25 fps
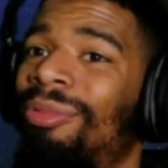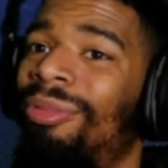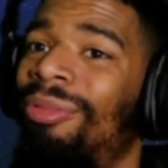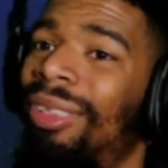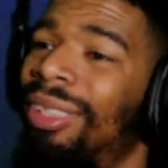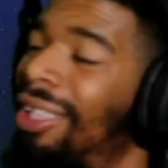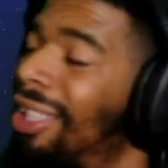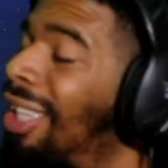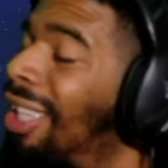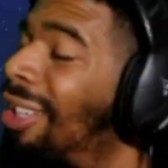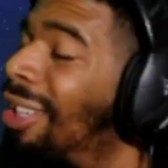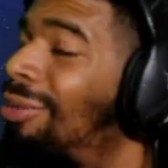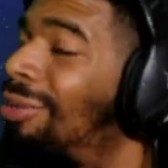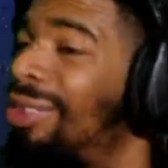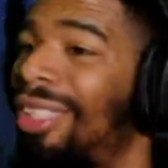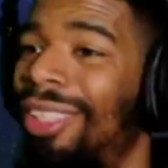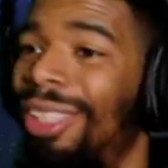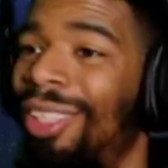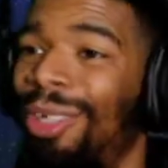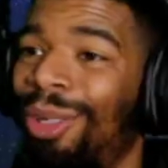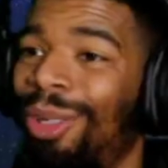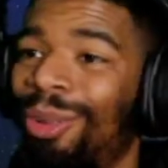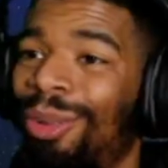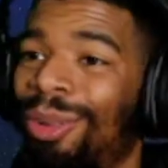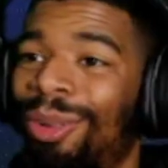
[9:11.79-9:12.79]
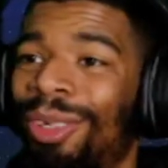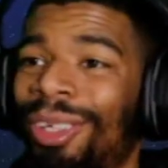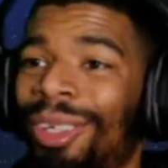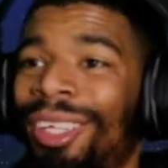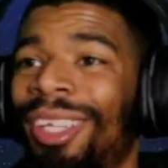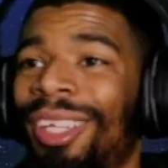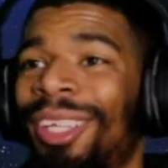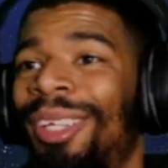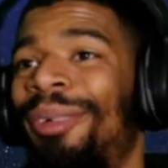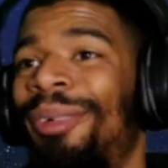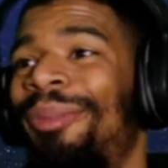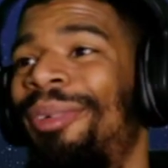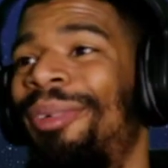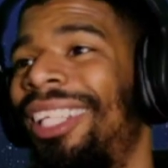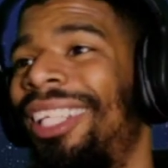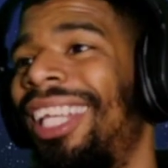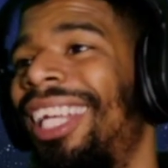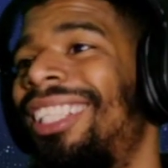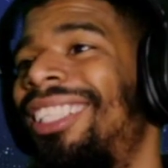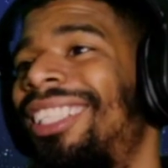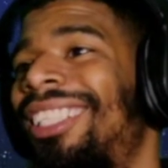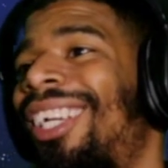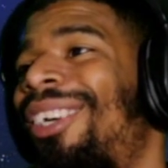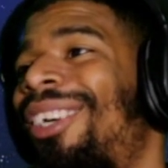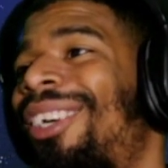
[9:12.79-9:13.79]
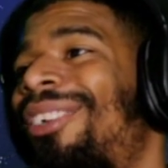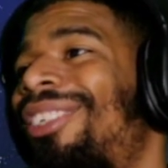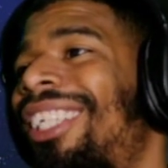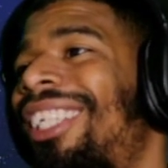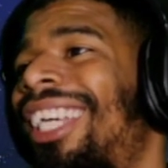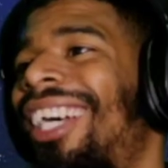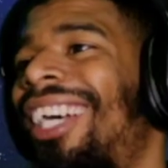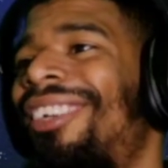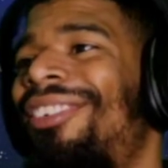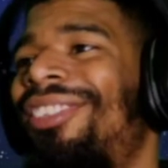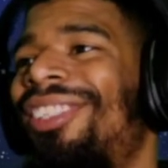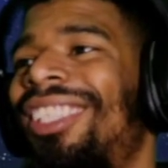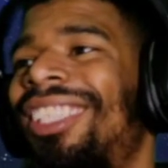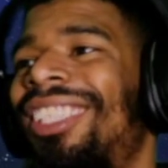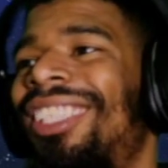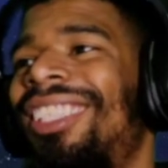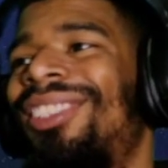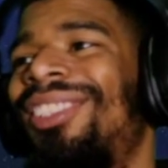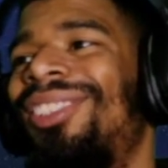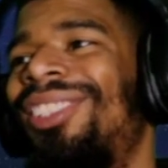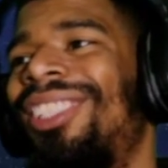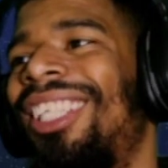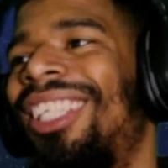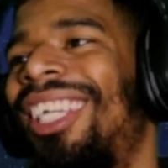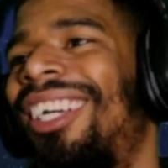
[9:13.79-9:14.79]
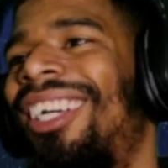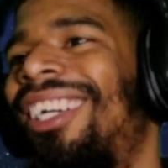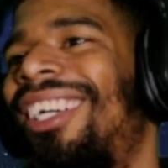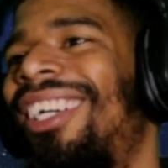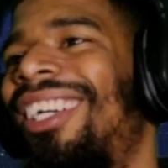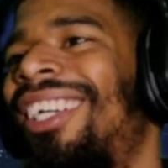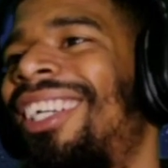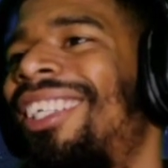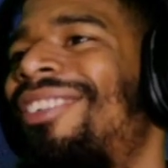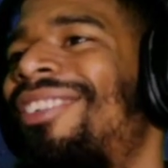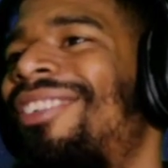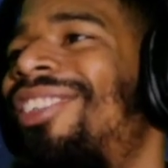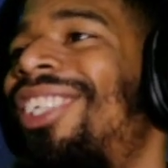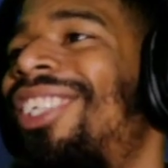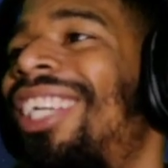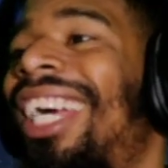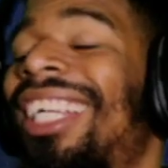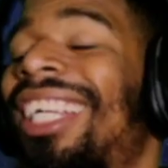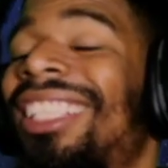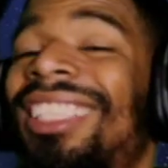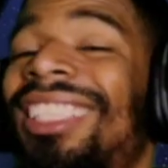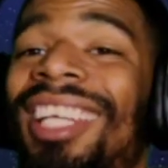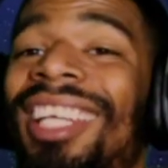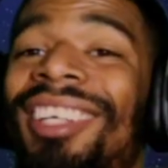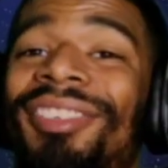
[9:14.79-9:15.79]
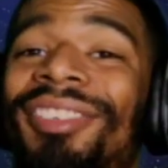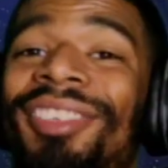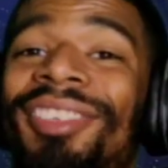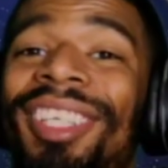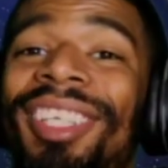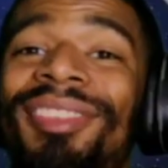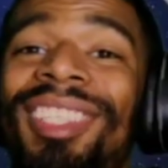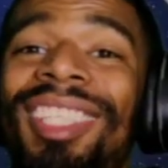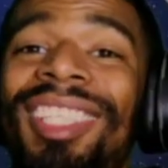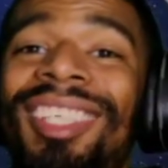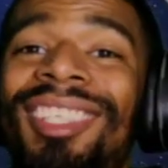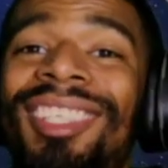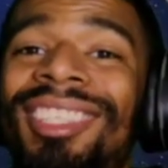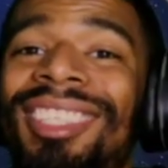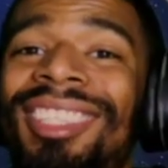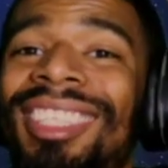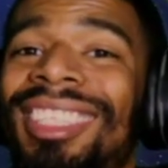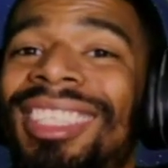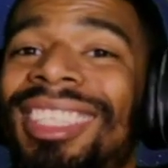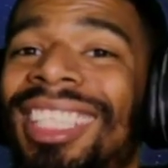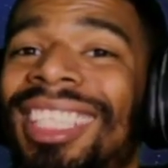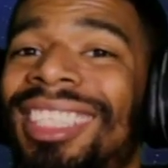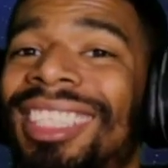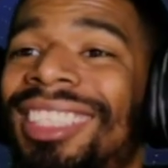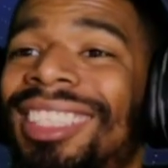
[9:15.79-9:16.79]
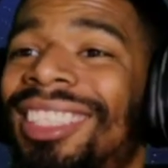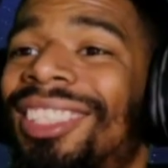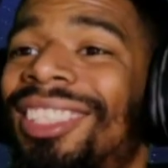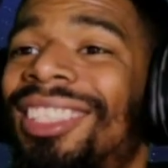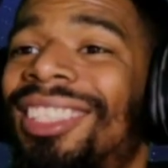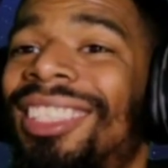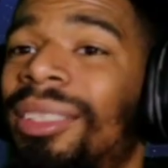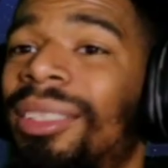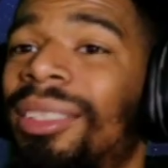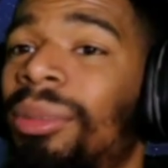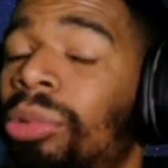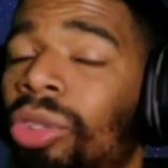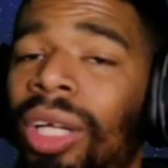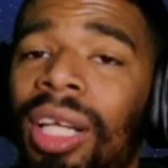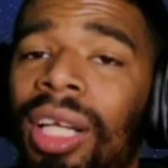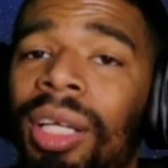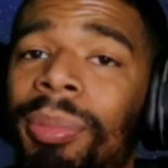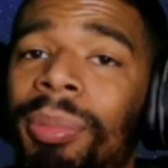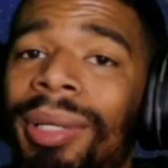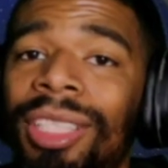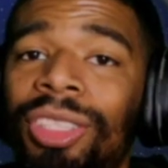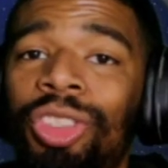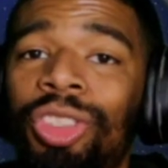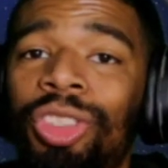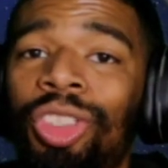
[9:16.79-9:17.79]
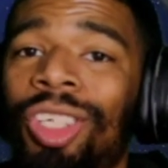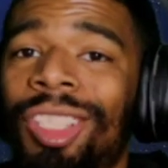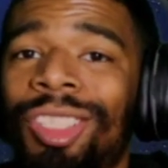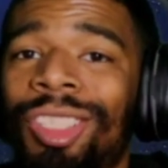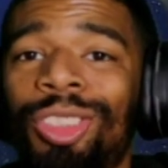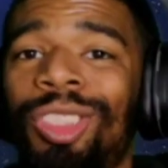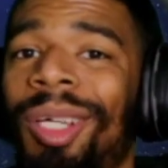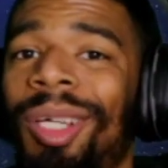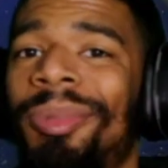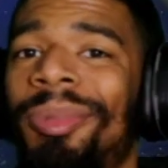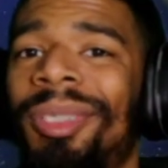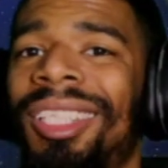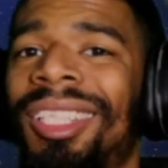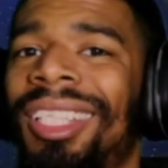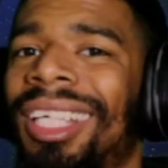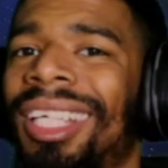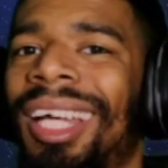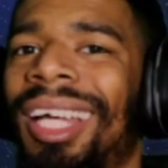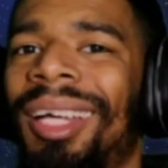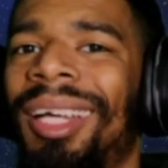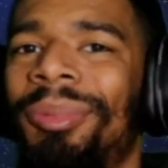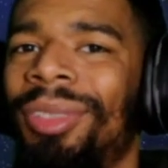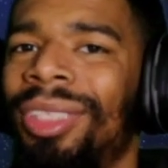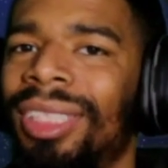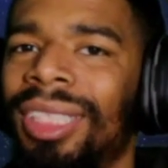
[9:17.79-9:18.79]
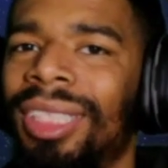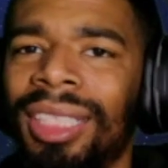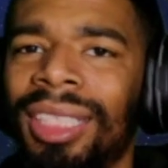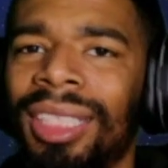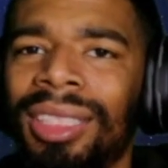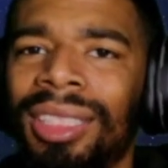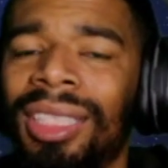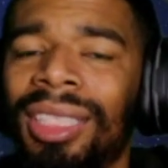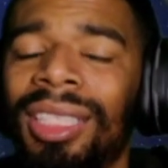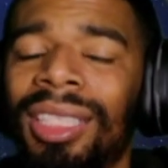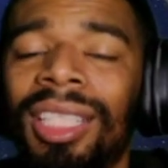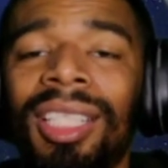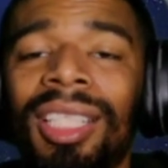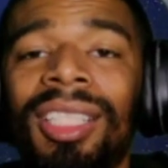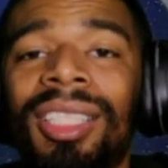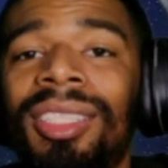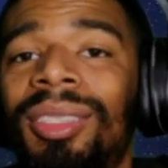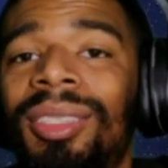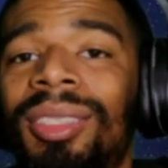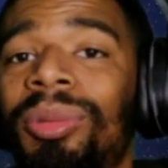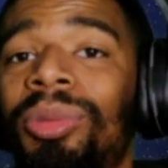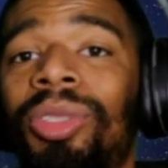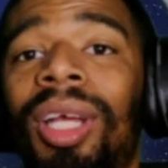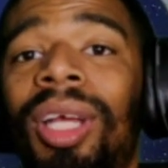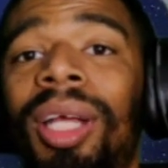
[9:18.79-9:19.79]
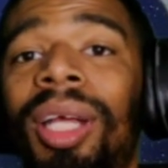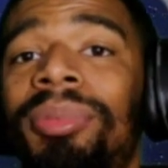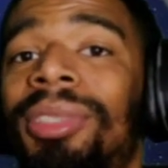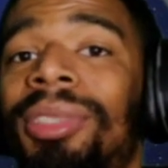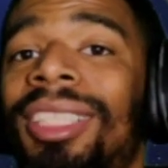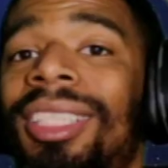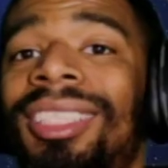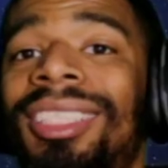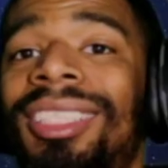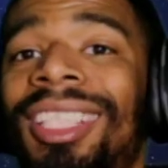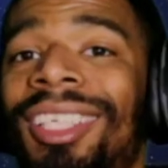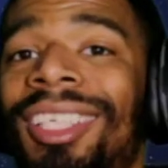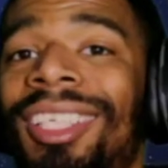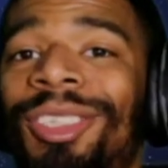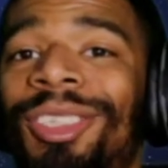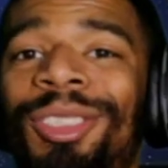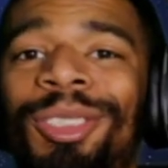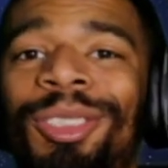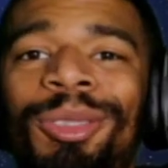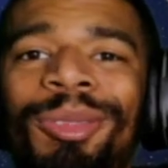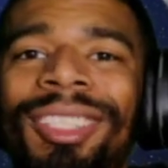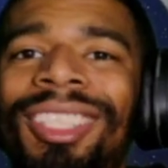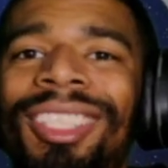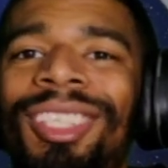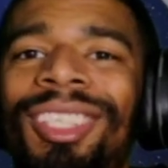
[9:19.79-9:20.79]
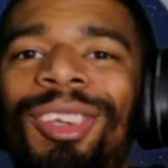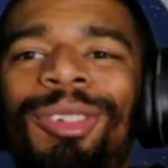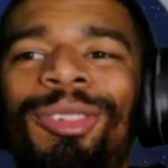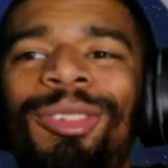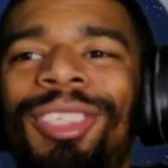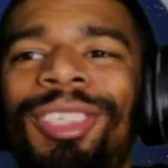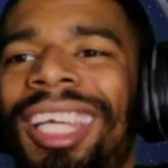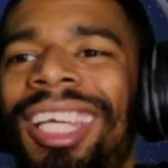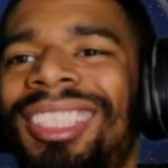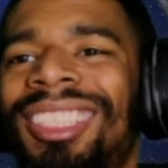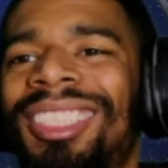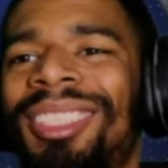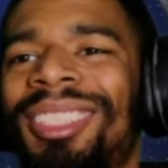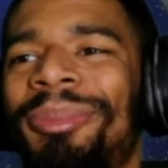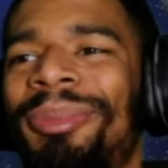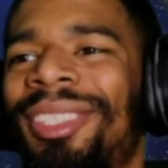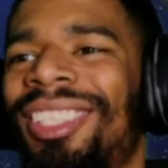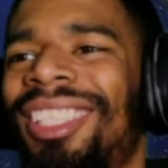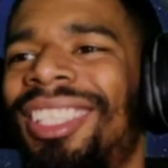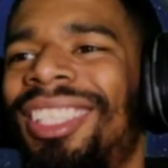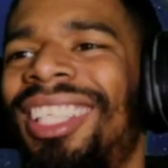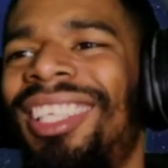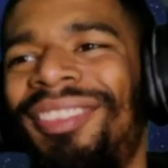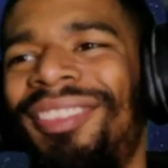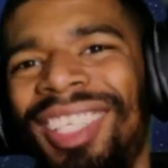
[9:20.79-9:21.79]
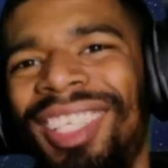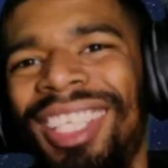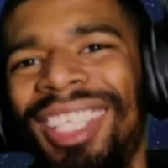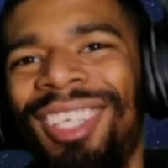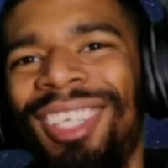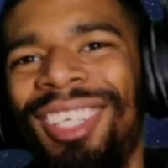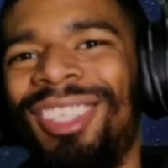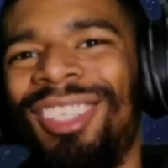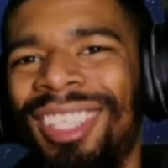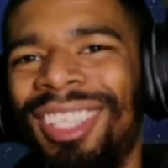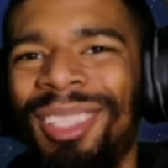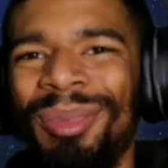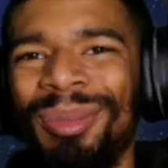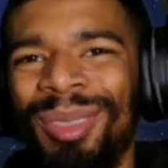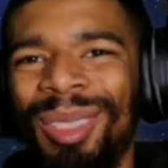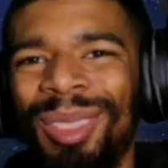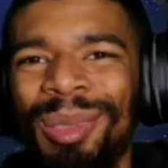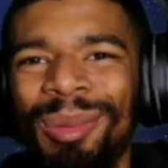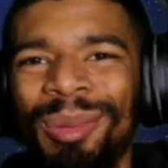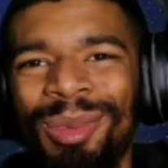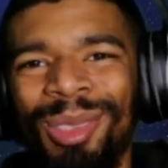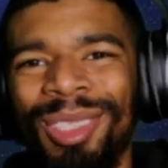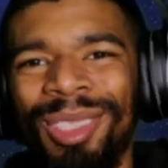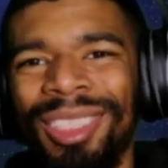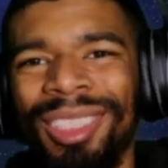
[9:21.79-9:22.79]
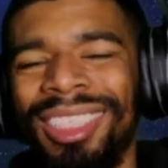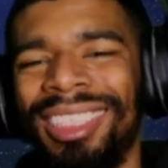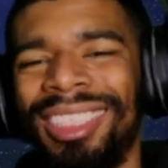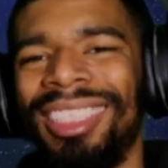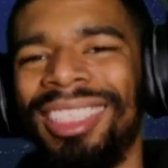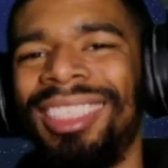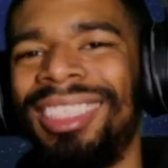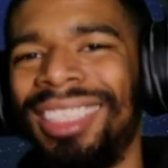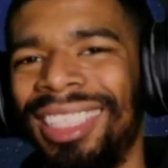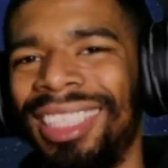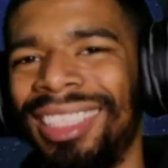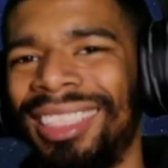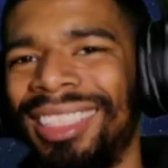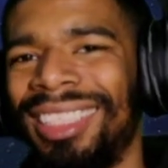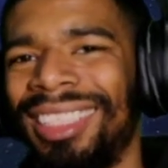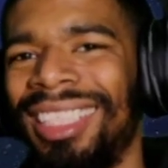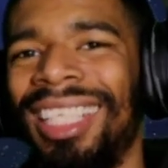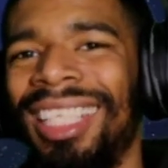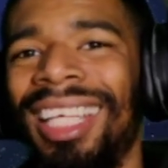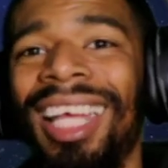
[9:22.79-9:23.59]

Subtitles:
Love to go. But that's all we got for this week, y'all. If you guys got a favorite video suggestion, you can subscribe to Patreon or drop it in the comment section. Subscribe to the channel, ring notification bell, get a video a thumbs up so it gets suggested.